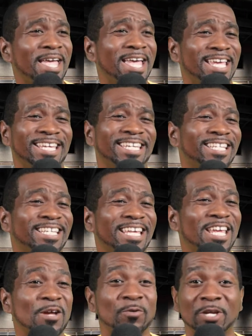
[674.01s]
and
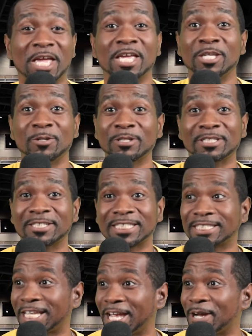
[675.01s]
it it used to
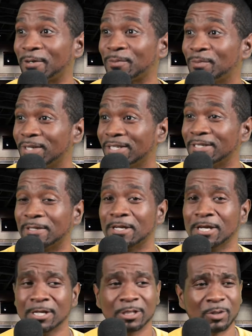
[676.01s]
scare me.
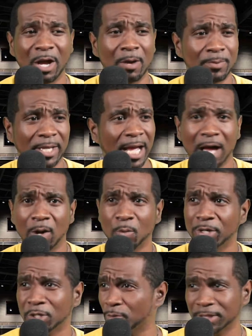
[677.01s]
So I'd be like, I don't
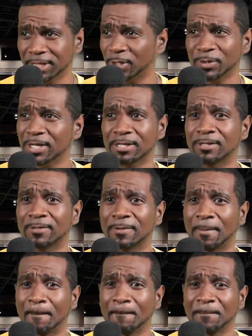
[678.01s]
want no needle
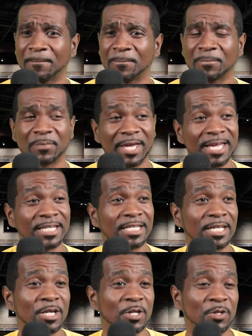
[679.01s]
either. And
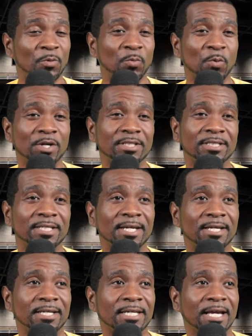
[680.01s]
then one
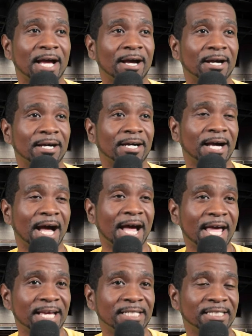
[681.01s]
day, uh, I
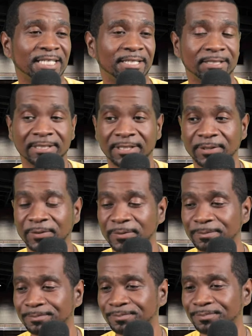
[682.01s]
had to get a needle,